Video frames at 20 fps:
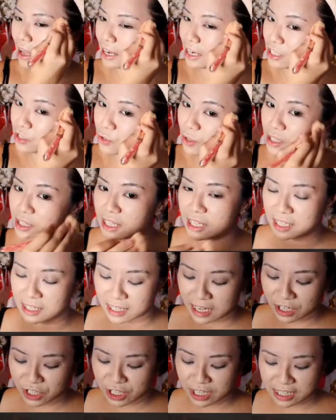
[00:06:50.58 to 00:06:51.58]
interesting
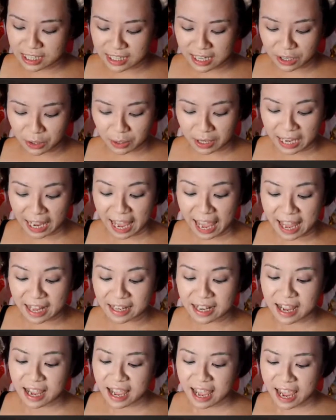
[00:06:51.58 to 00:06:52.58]
sessions that you
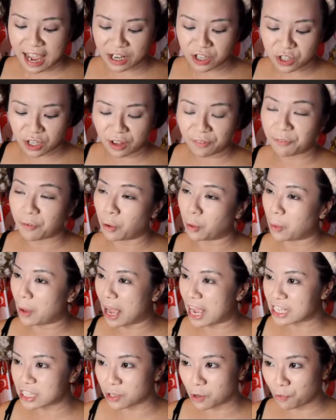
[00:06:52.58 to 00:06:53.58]
can actually follow
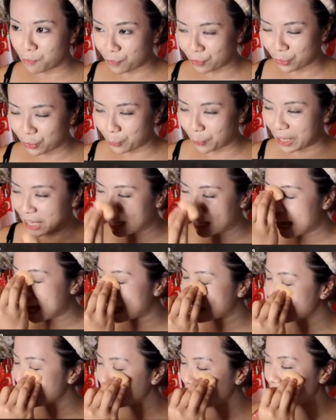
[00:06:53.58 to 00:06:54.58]
us over the
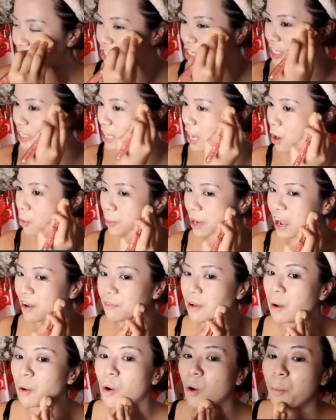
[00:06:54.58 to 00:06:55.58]
weekends. Like just now, we have
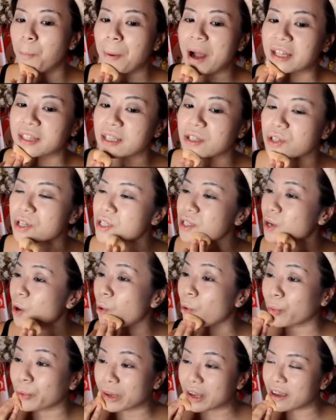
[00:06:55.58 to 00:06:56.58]
our Oppa Teachers
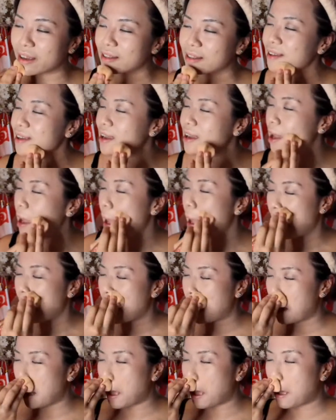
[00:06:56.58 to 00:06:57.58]
Korean,
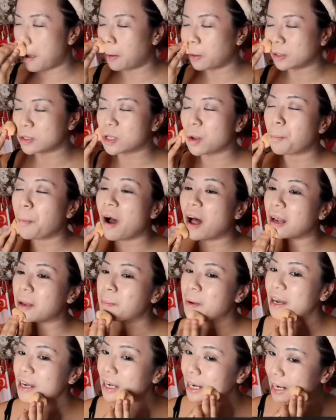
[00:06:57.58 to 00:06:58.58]
also
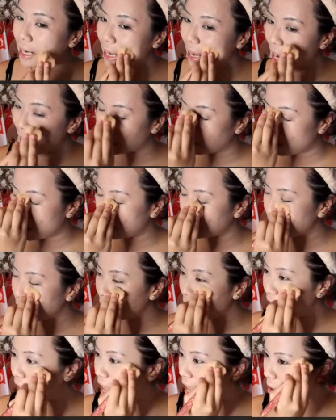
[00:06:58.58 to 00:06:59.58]
Polymer Clay at 1
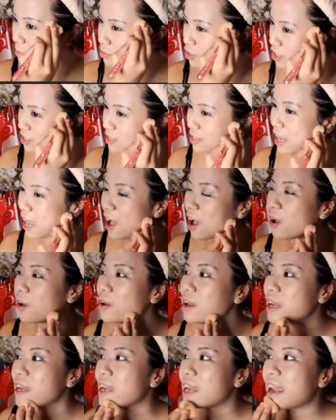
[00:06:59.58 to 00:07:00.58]
p.m. just
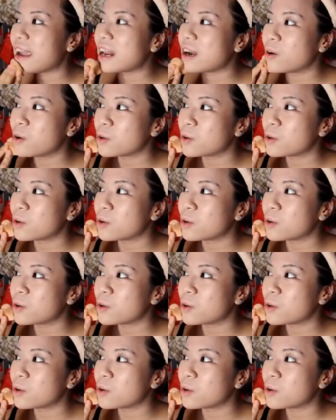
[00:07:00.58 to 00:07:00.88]
now, and